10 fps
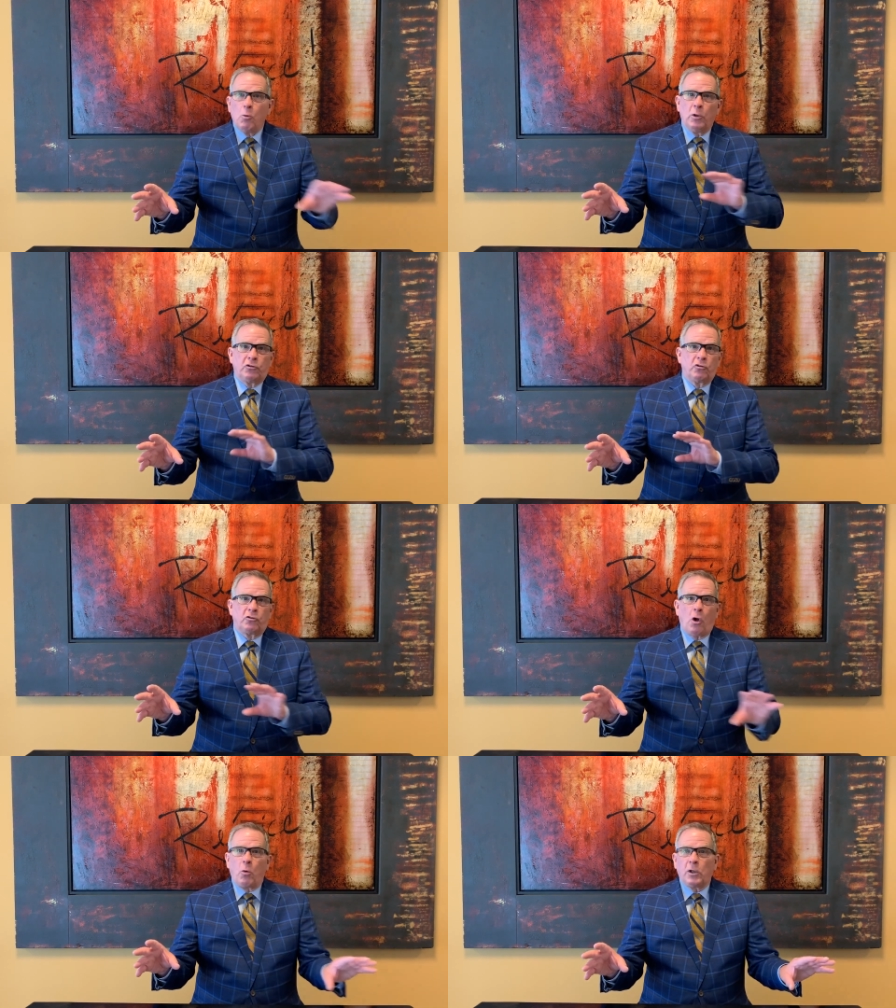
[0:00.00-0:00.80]
which
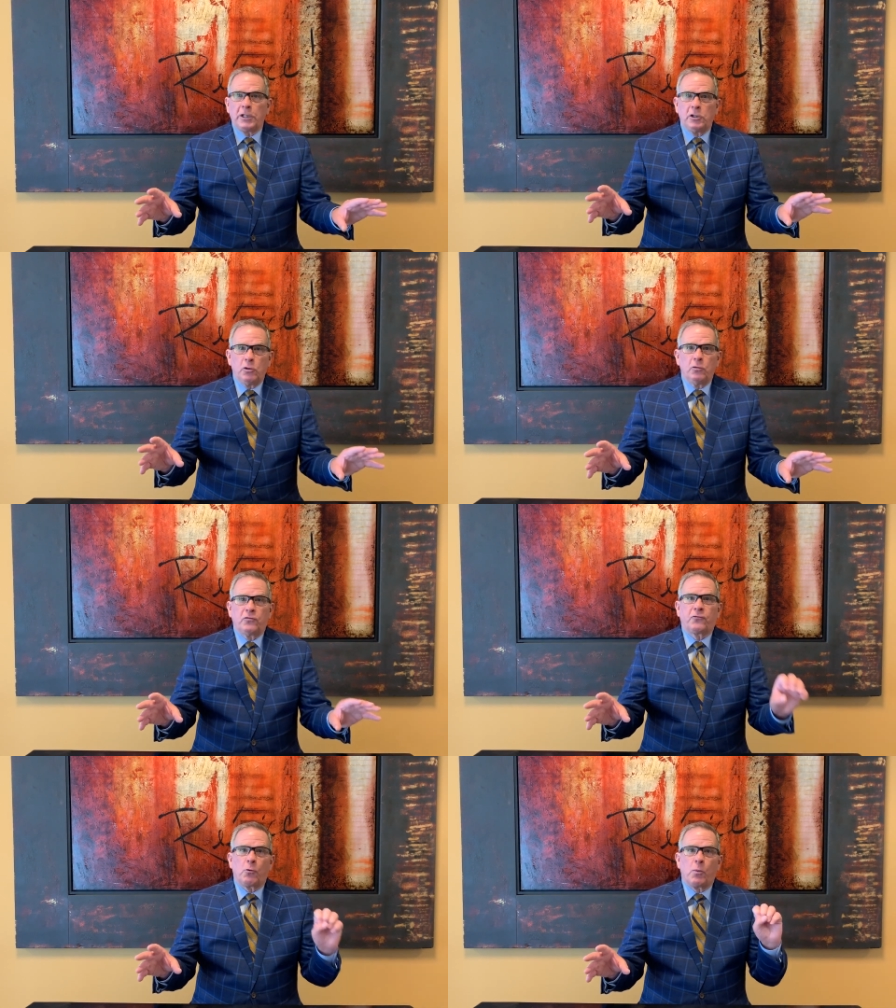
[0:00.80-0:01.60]
is totally
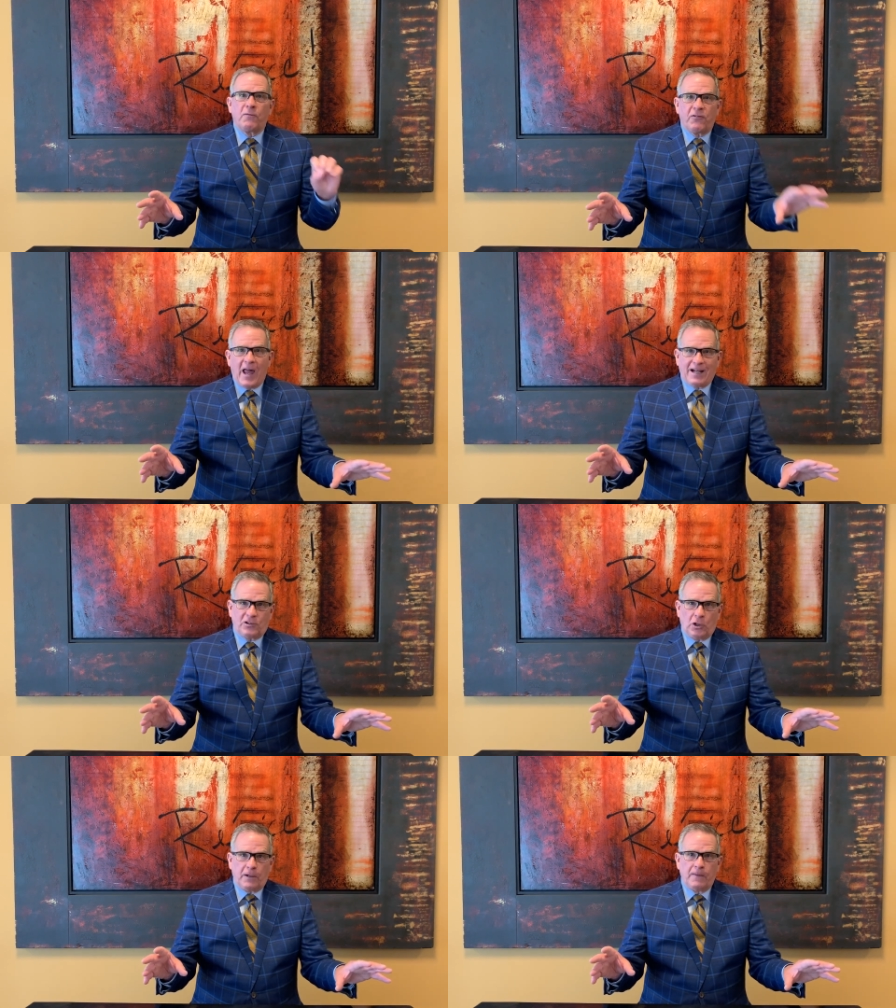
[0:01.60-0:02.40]
used for
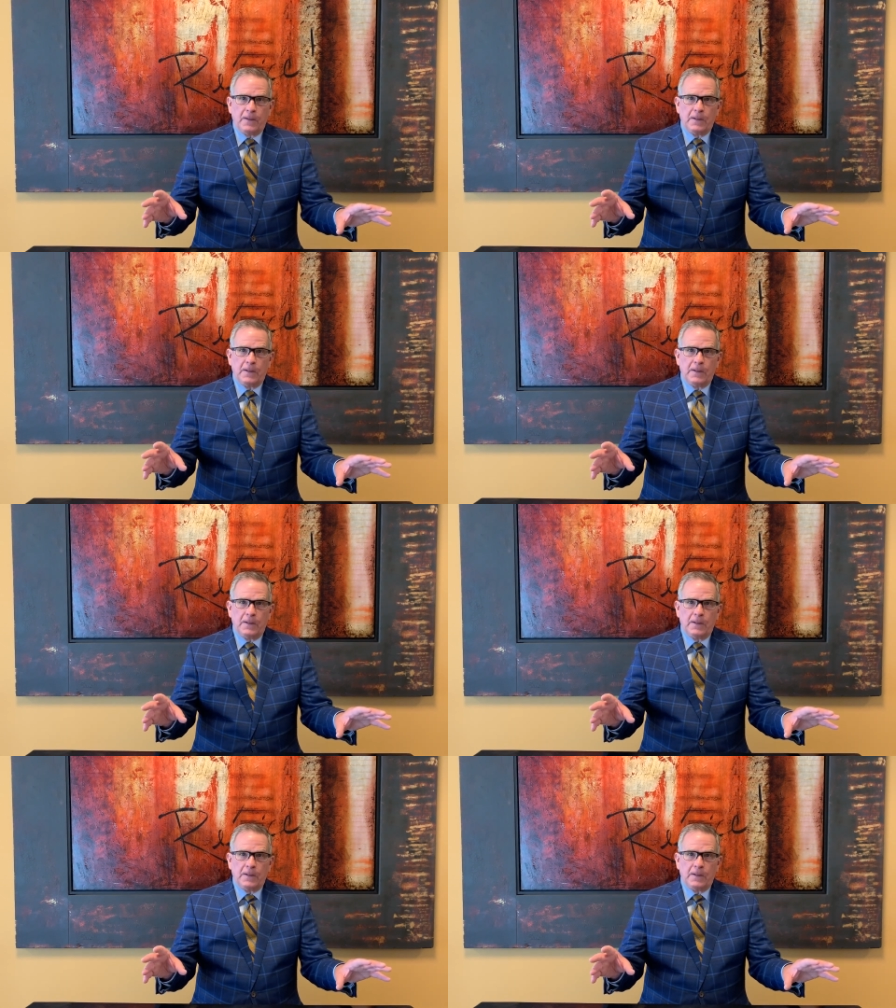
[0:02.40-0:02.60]
reflection.